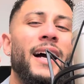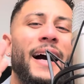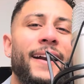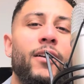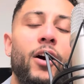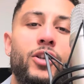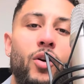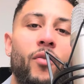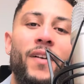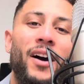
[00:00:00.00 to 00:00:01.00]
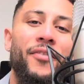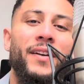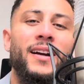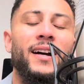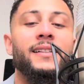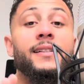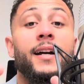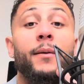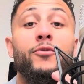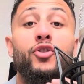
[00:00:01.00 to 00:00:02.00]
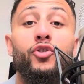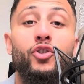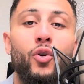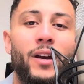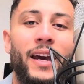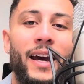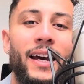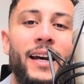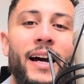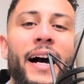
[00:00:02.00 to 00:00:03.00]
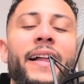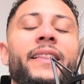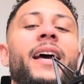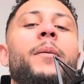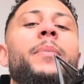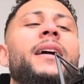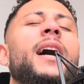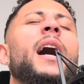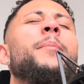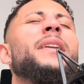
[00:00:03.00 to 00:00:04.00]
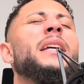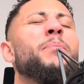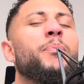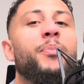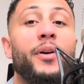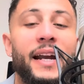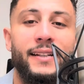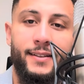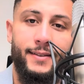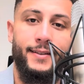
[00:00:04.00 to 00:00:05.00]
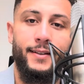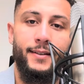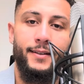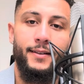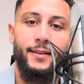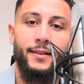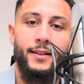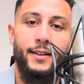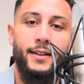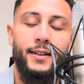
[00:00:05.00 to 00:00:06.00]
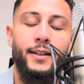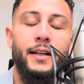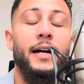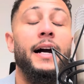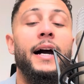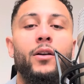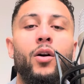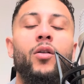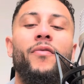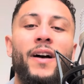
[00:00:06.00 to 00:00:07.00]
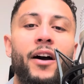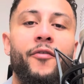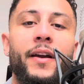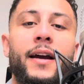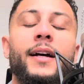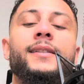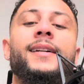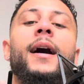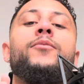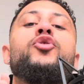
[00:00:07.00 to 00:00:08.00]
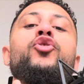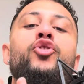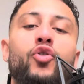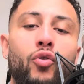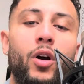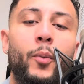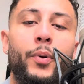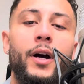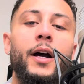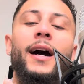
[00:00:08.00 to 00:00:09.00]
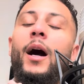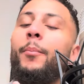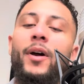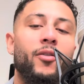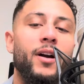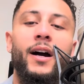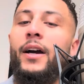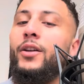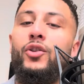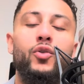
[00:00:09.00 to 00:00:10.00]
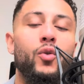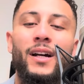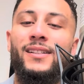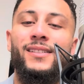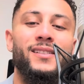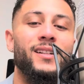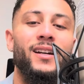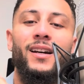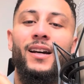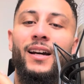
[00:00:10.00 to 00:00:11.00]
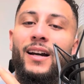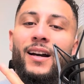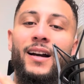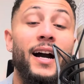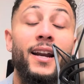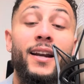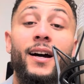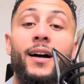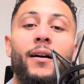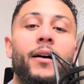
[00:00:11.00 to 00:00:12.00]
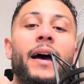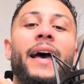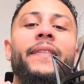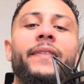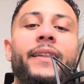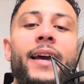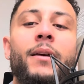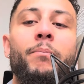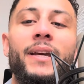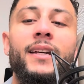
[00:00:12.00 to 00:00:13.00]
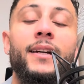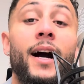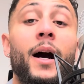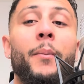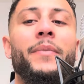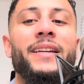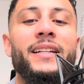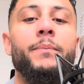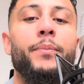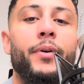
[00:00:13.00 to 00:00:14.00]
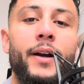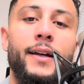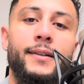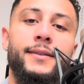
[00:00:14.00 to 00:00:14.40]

A lot of Africans come to UK and they become depressed. A lot of Africans come to Europe, America, US, Canada, and they become depressed.